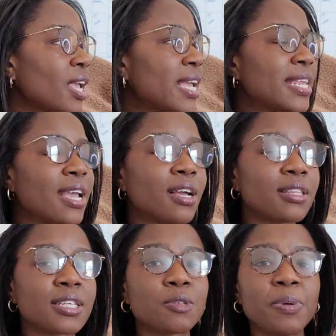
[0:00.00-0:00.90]
And yeah,
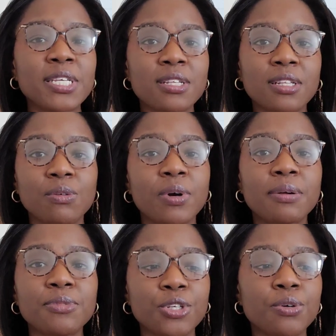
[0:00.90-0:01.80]
that's basically what
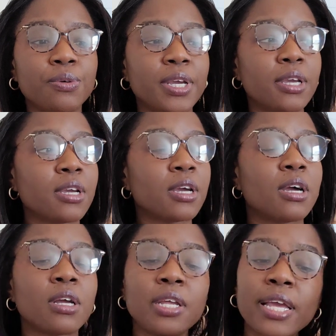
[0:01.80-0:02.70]
I'm doing
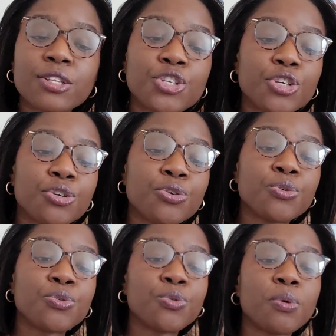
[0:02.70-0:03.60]

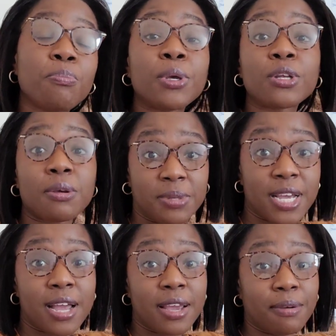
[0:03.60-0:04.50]
to build up
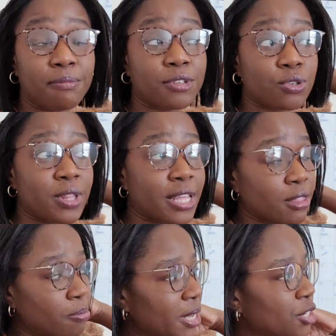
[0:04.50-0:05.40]
time so that
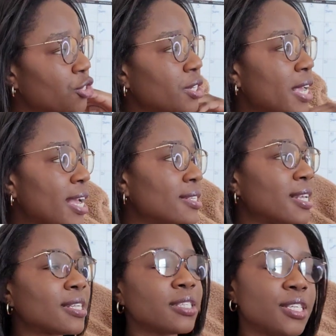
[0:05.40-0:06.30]
the patient has
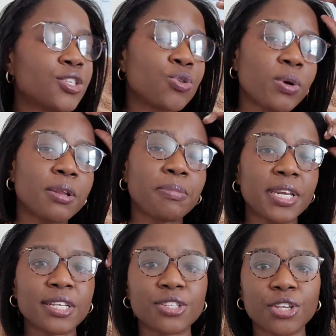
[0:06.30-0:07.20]
at least 20
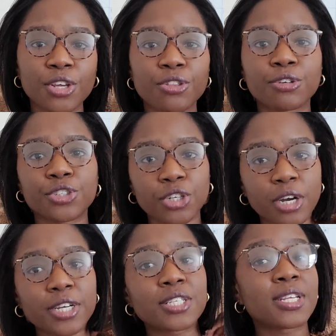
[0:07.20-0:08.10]
minutes in their
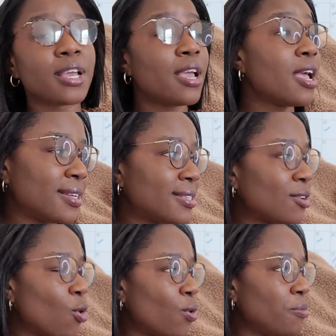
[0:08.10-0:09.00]
chart. It's
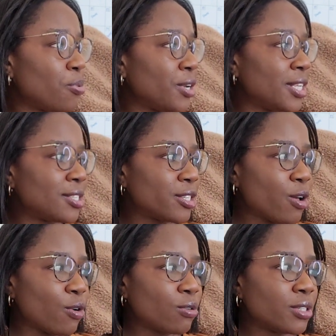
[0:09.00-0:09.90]
going pretty
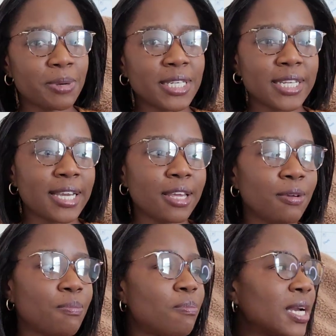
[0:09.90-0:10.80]
slow.
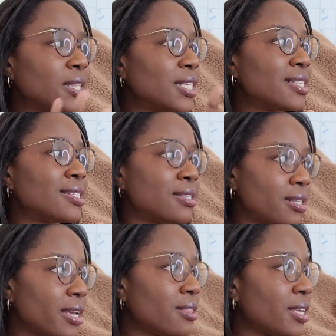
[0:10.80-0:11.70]
Monday, my list is
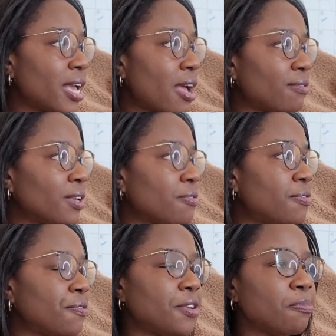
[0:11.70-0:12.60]
lengthy. I have like
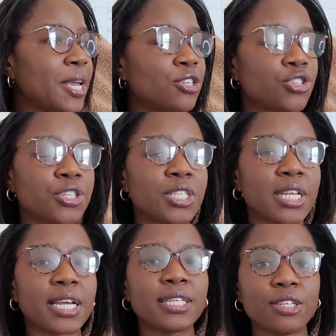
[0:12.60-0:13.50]
50 patients
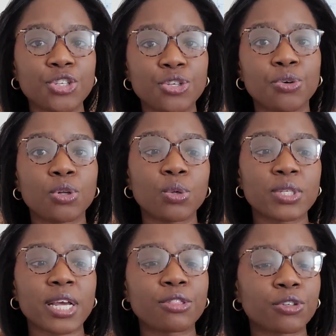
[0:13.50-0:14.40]
that I need to
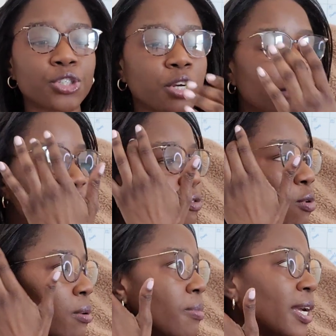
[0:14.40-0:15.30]
close out their charts
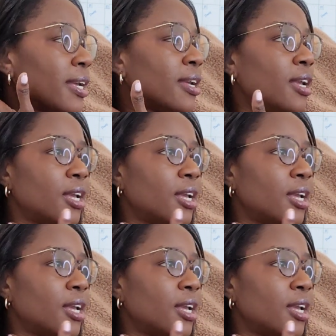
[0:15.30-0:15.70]
for, but